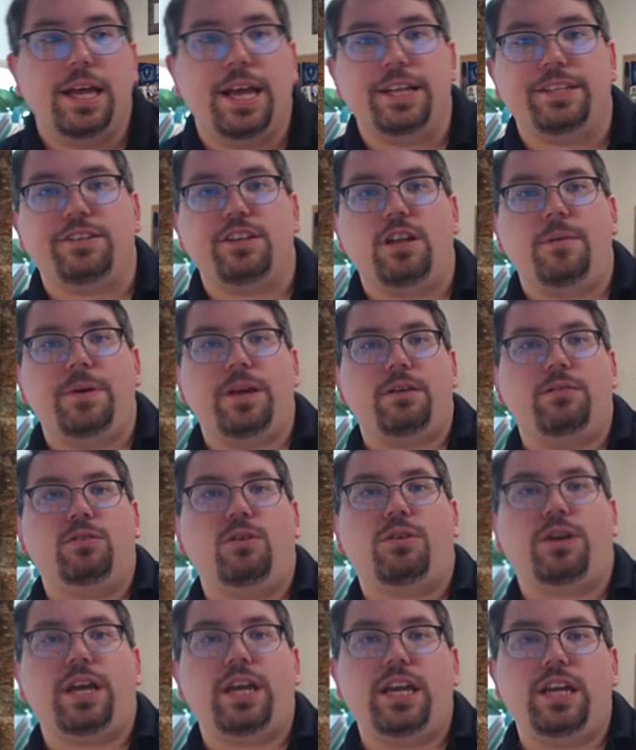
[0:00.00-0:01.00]
It's going to be
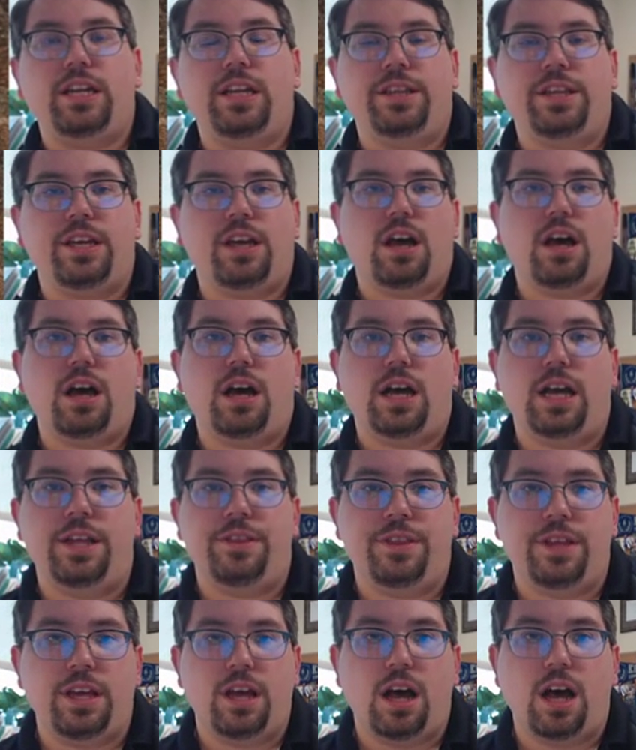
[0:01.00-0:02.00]
located in the
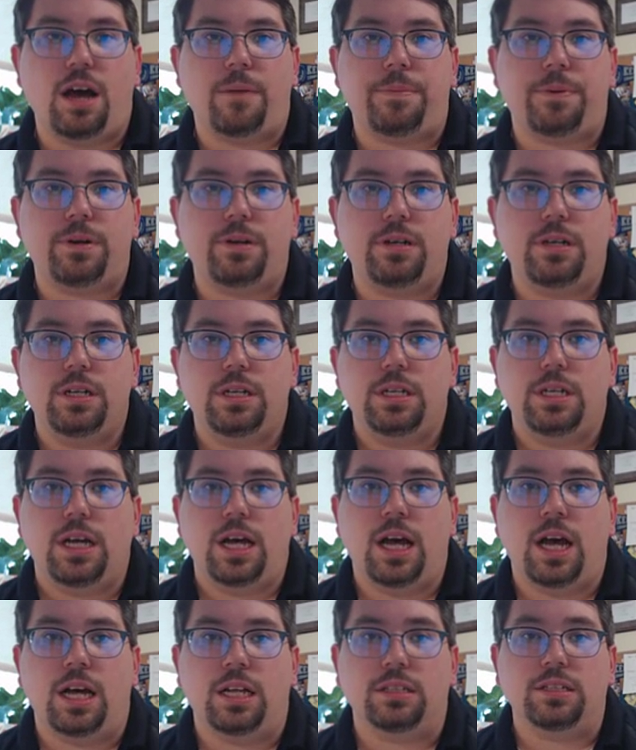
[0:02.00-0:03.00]
in the upper
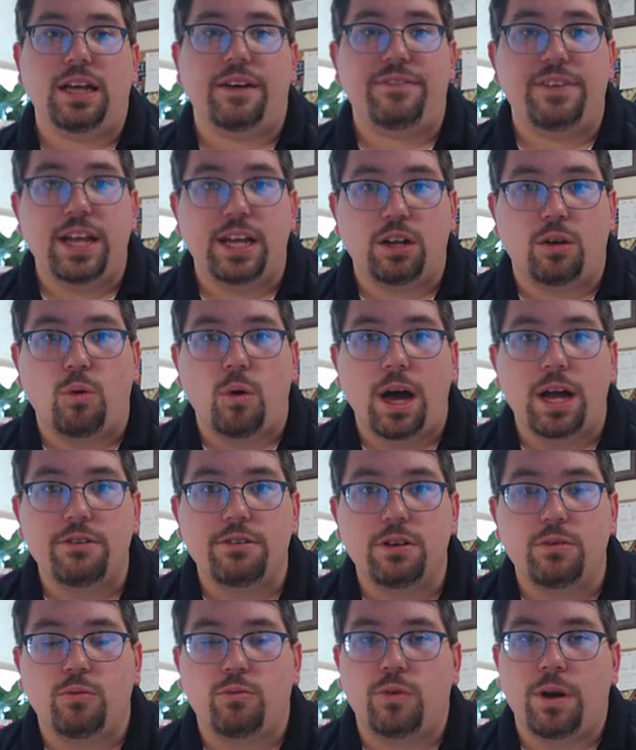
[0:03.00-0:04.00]
uh, left-hand
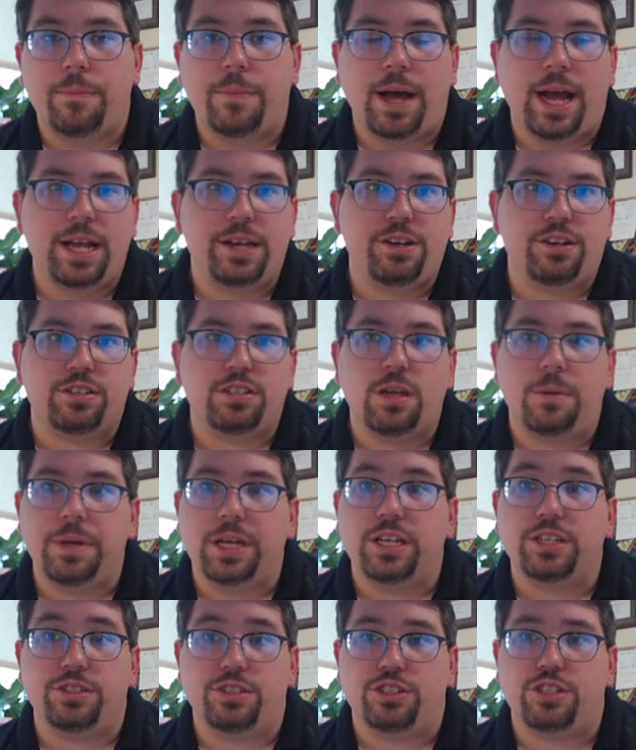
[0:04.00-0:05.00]
quadrant, right behind your
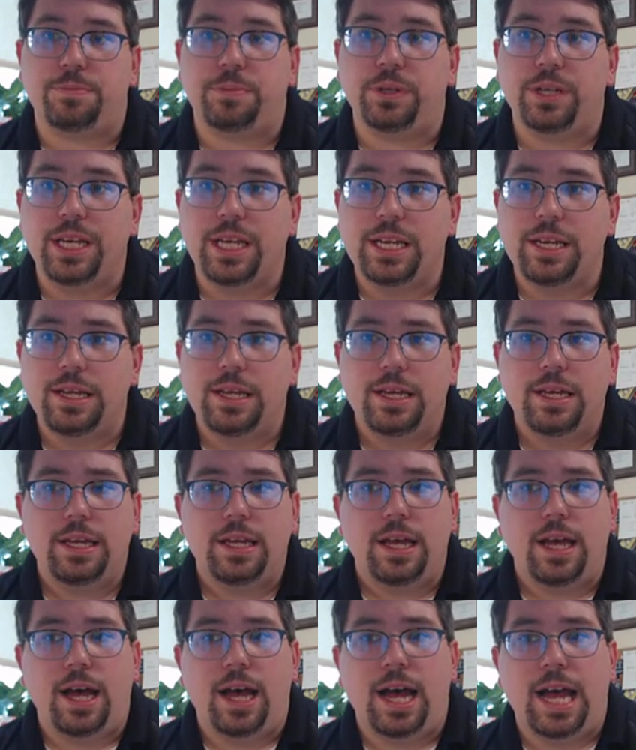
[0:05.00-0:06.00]
stomach is your spleen,
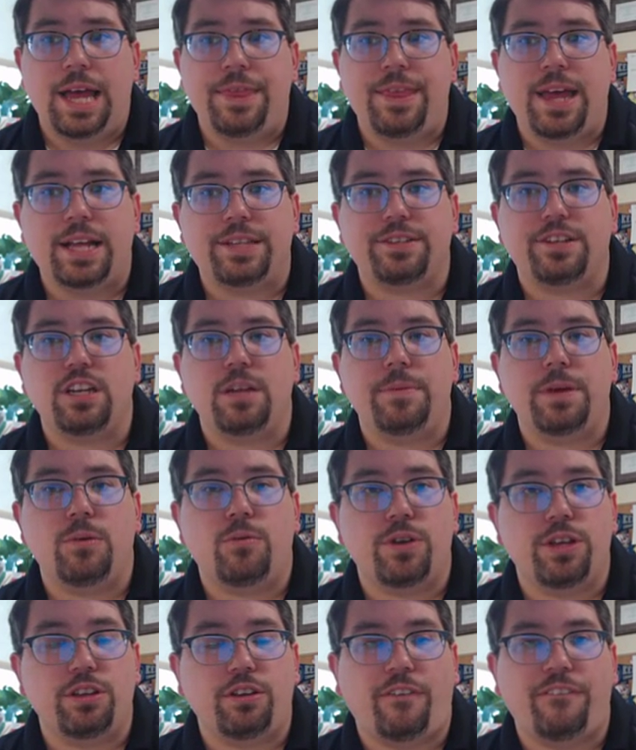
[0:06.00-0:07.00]
uh, and that's going to be
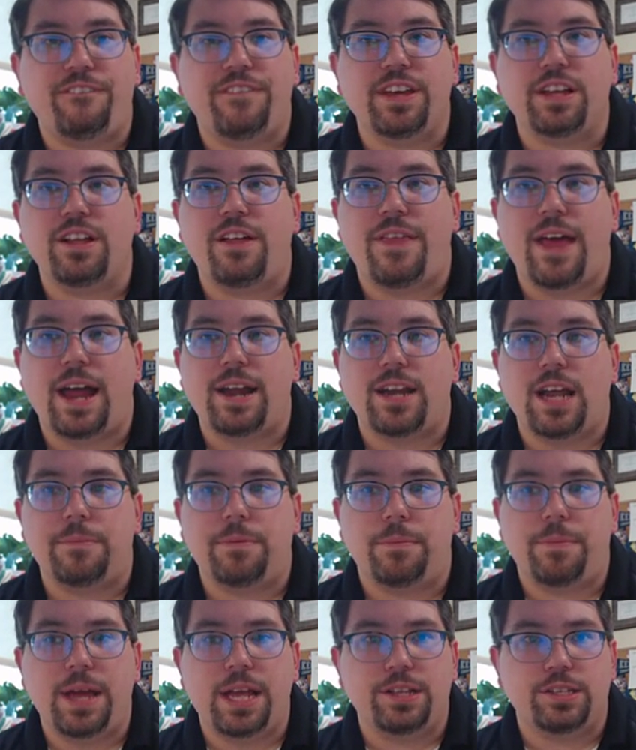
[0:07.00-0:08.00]
where you'll feel that type
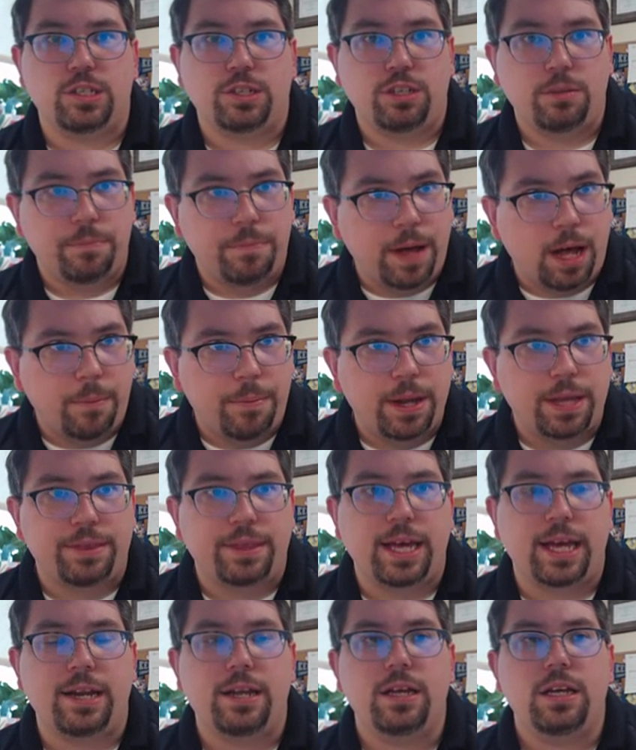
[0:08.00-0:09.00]
of pain. So you palpate
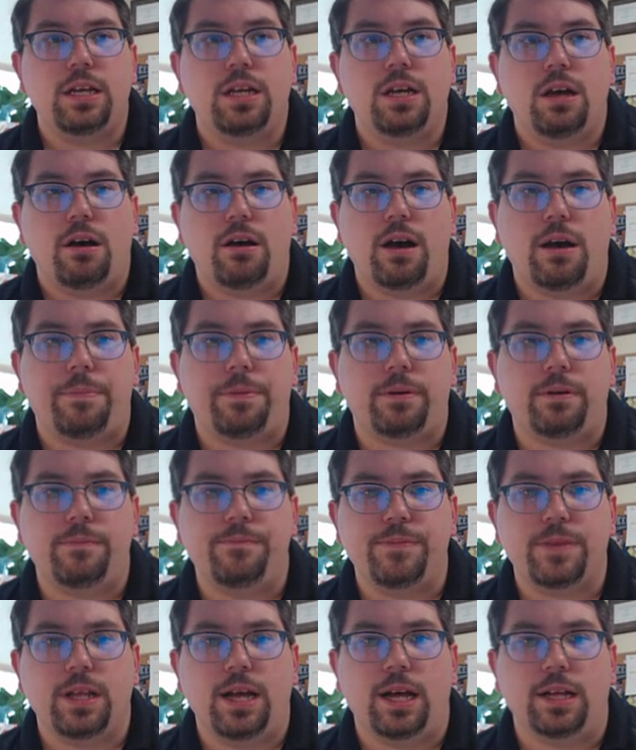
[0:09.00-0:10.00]
that
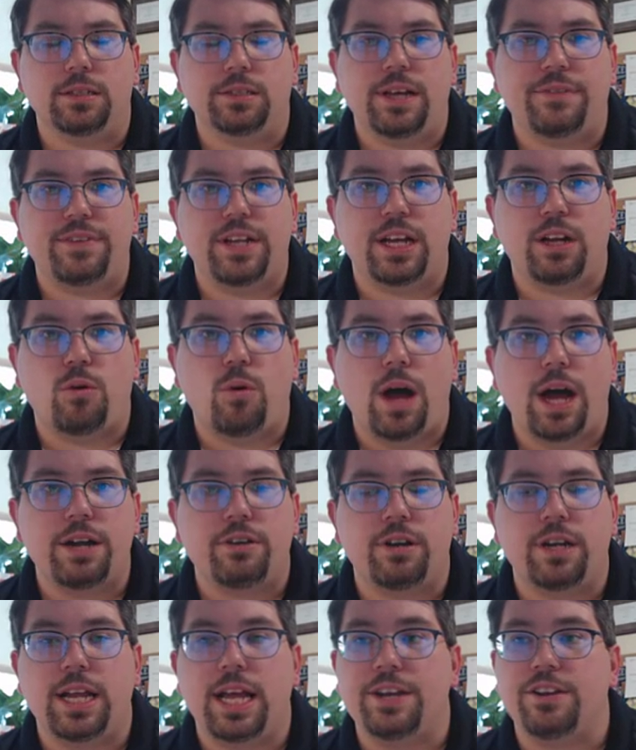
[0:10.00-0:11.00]
upper uh, left-hand
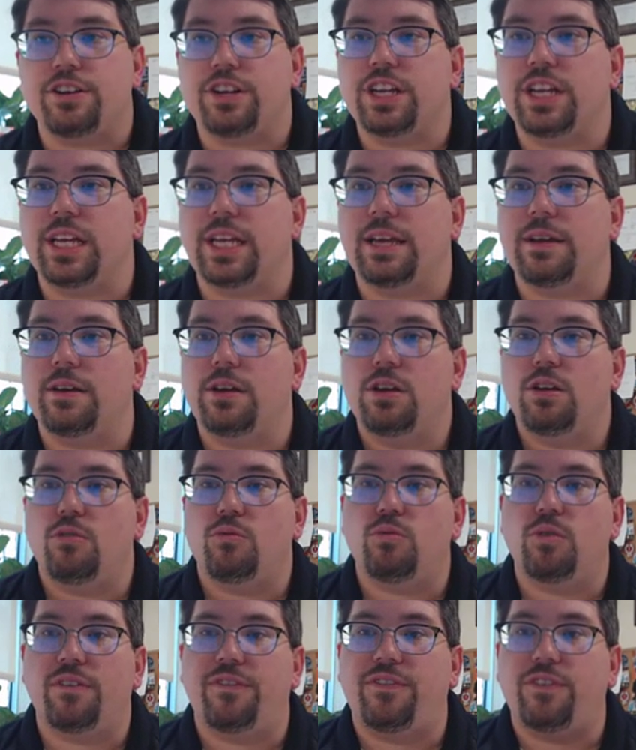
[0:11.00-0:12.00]
quadrant, and you're going to get
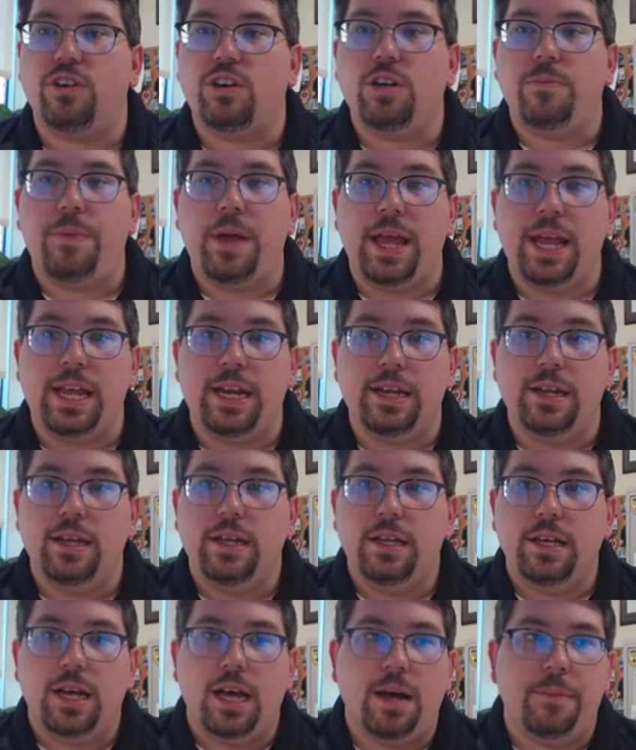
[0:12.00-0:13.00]
referred pain
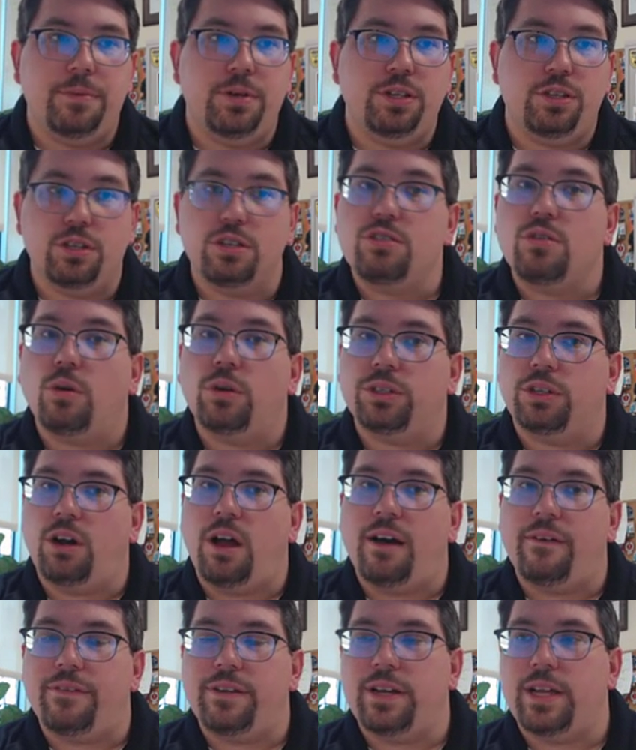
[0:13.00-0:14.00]
up to the shoulder
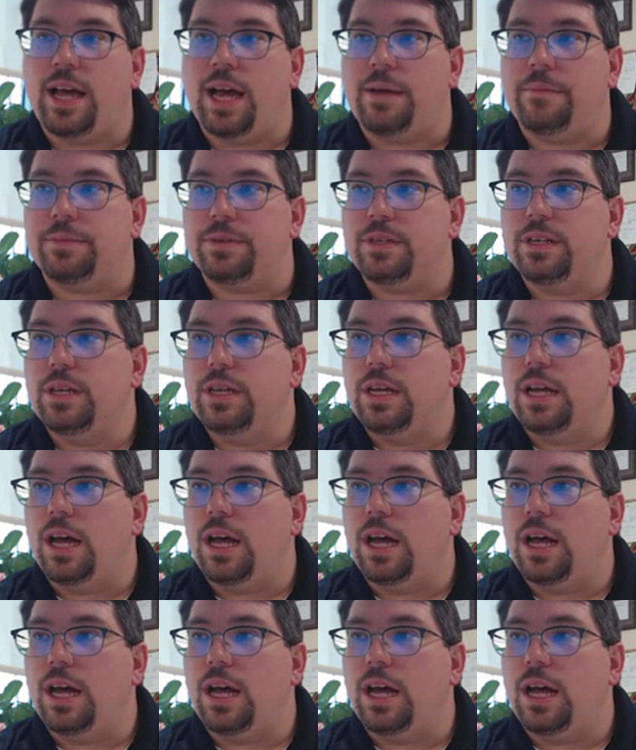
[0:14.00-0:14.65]
oftentimes.